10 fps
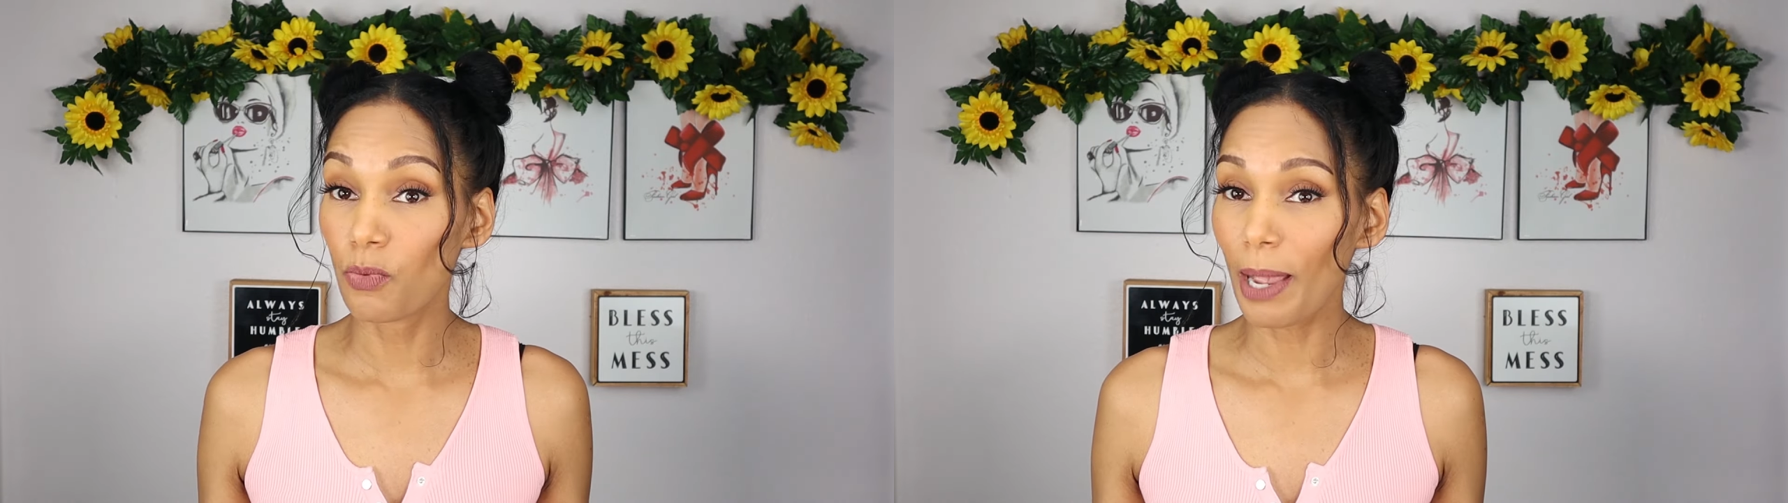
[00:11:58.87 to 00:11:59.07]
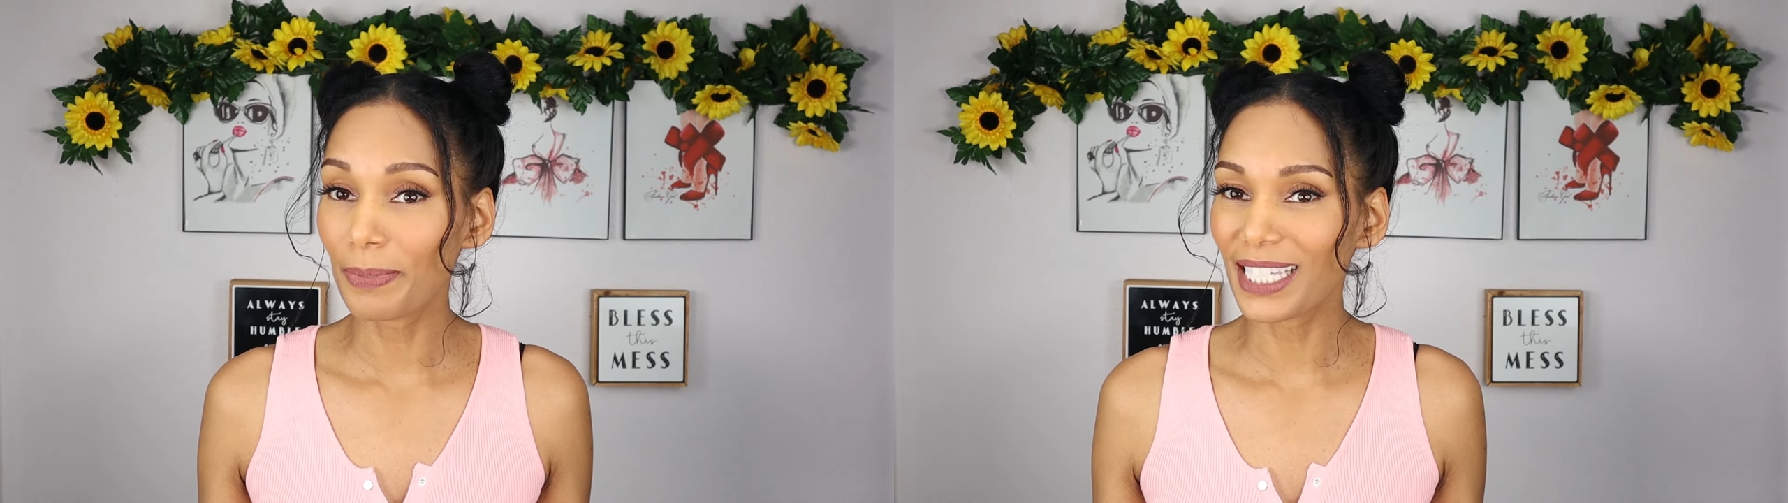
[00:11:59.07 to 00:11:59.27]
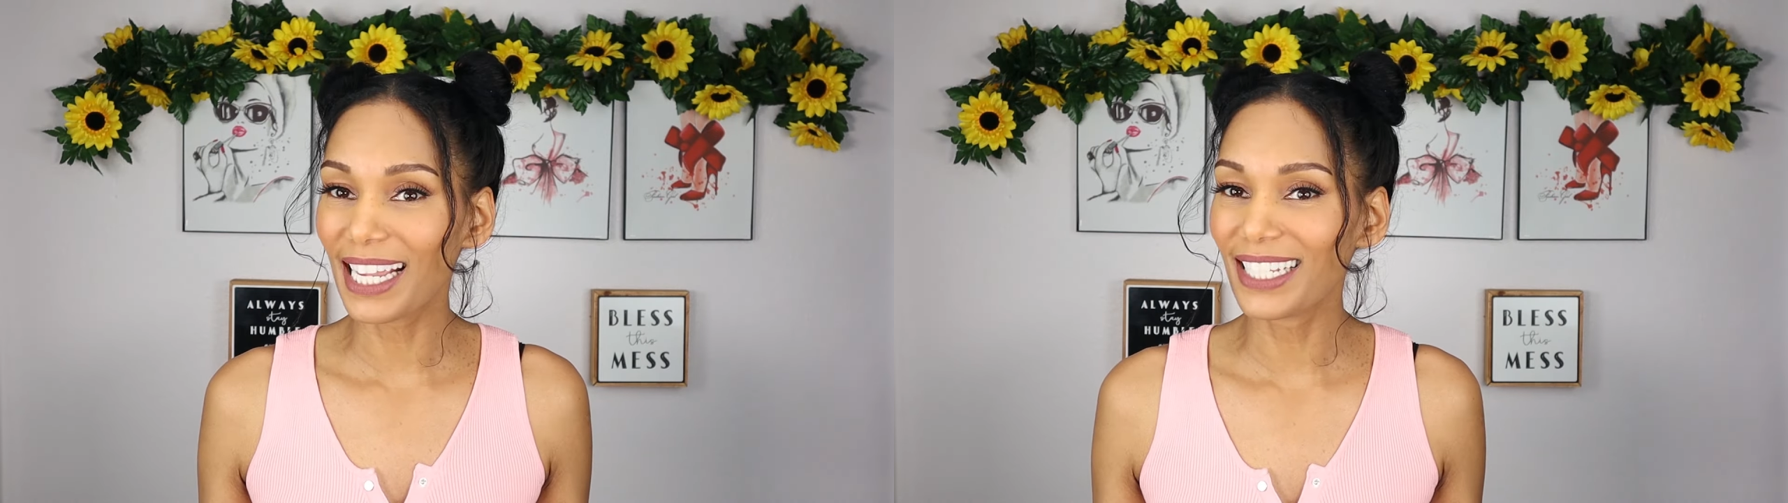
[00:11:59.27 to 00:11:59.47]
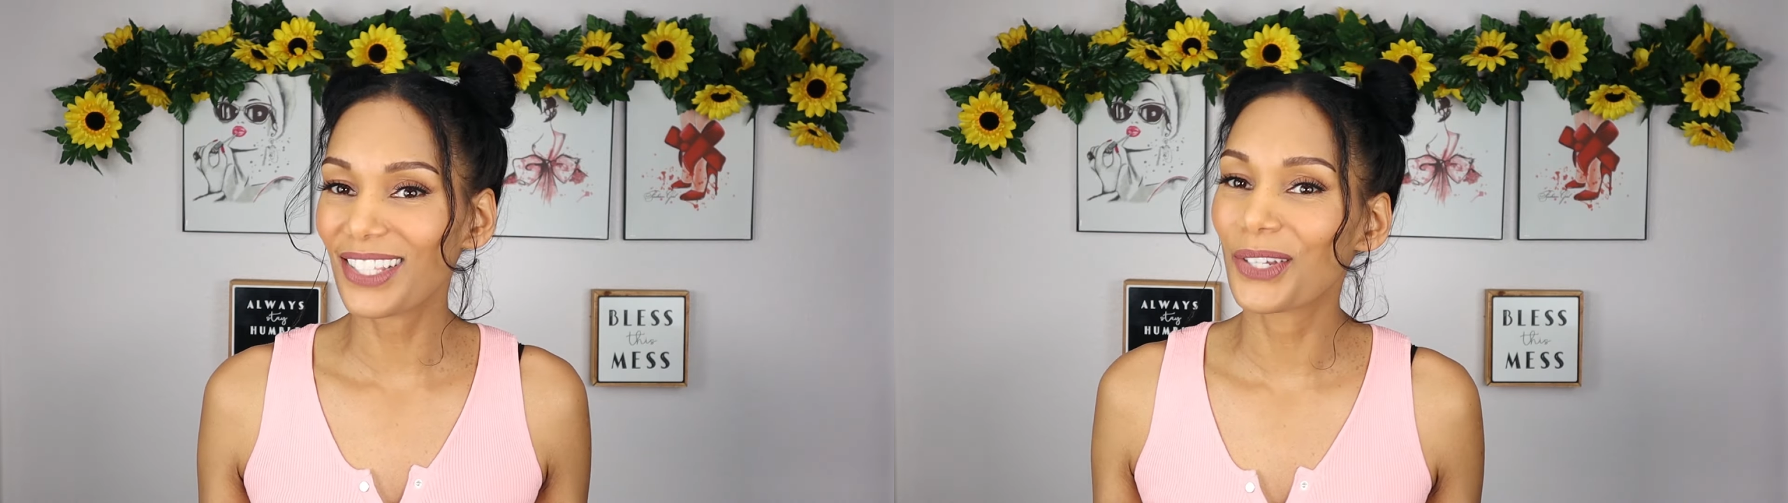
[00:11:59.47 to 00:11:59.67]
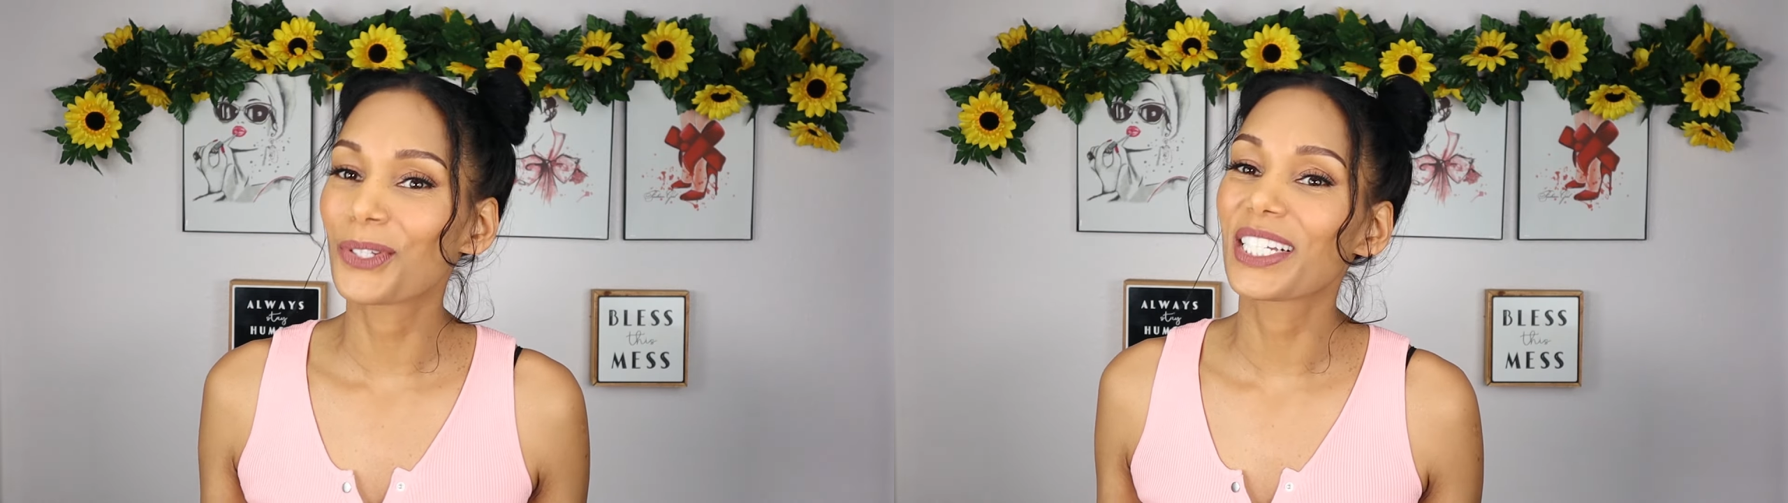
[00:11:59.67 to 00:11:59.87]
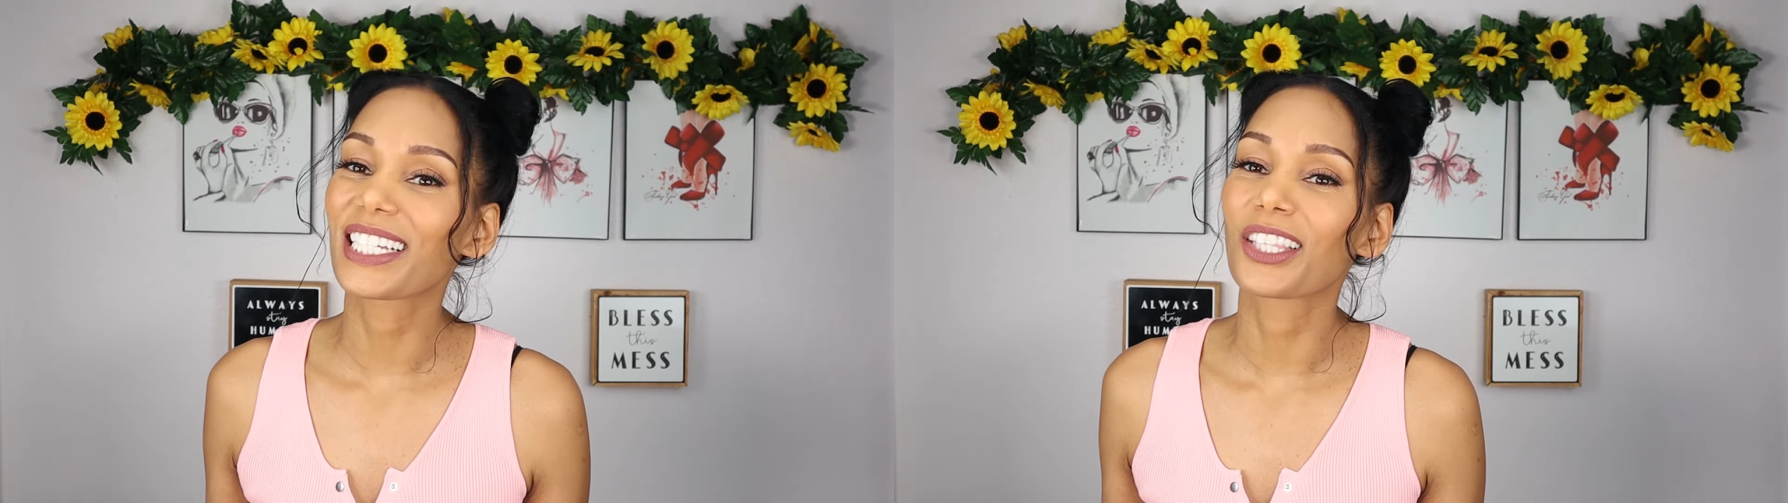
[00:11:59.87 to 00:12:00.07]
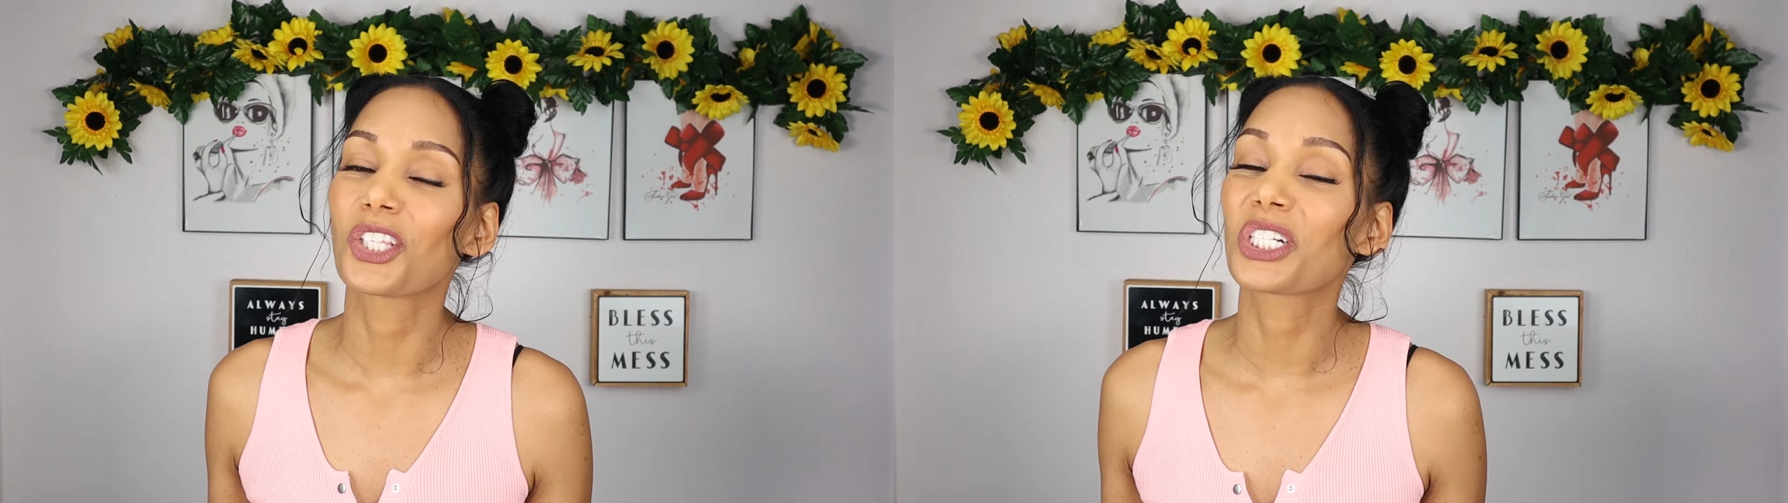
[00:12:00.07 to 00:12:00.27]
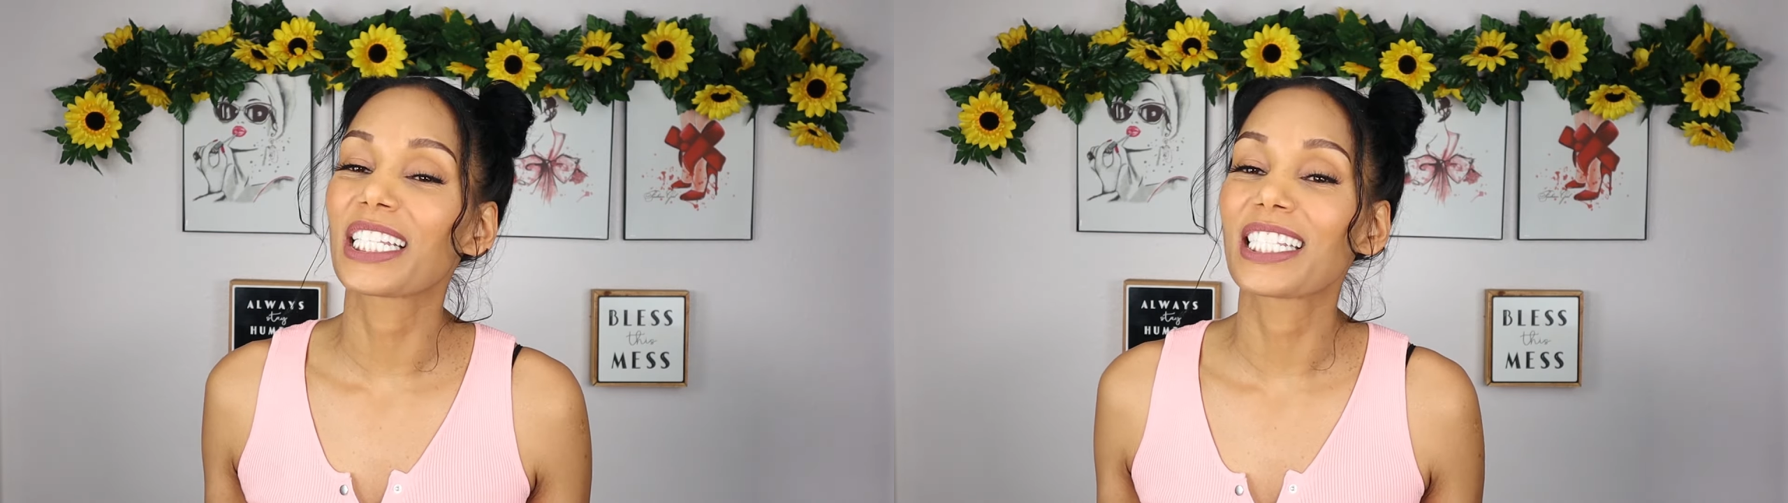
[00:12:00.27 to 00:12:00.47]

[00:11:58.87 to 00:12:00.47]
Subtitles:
website so you can look